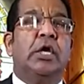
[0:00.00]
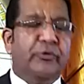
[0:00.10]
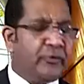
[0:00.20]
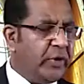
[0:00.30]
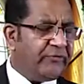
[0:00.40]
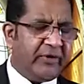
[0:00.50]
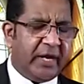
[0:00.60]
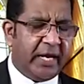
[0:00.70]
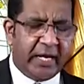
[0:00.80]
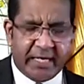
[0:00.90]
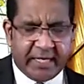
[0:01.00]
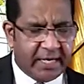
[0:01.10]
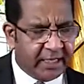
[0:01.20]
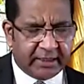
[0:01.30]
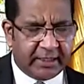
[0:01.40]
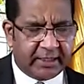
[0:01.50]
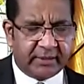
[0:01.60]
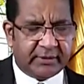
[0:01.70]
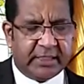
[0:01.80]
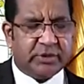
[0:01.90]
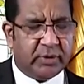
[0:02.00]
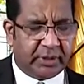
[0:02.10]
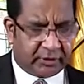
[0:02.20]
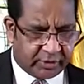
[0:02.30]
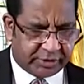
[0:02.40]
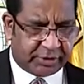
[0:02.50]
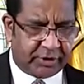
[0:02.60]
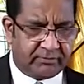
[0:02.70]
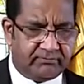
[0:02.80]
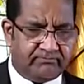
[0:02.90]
if you have any inkling that you're a Christian